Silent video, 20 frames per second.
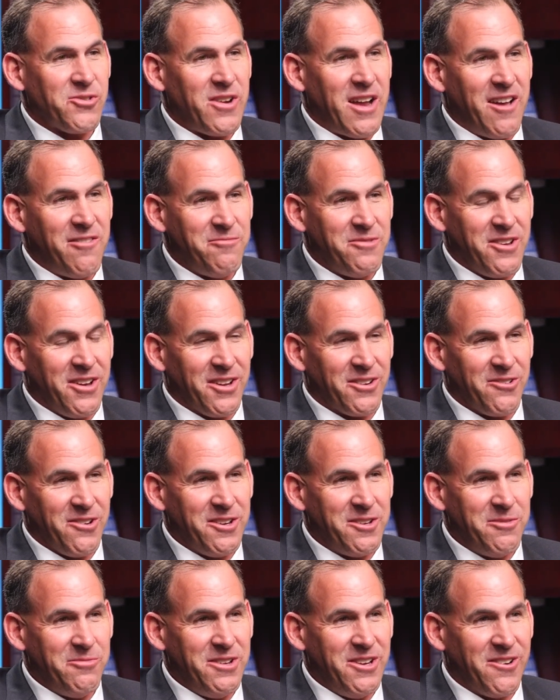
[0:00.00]
for having me on.
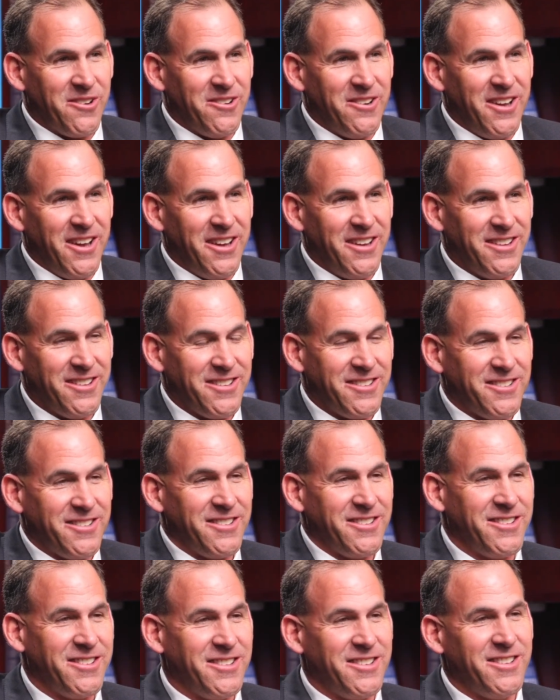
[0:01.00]
Great to be here today.
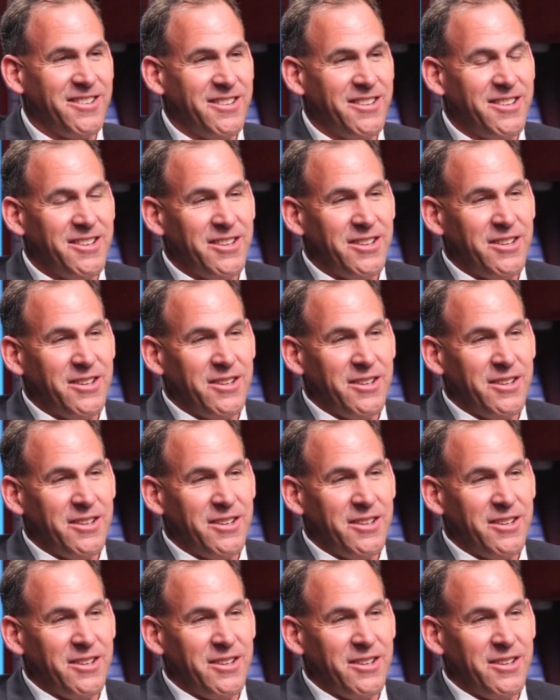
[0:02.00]
We want to talk to you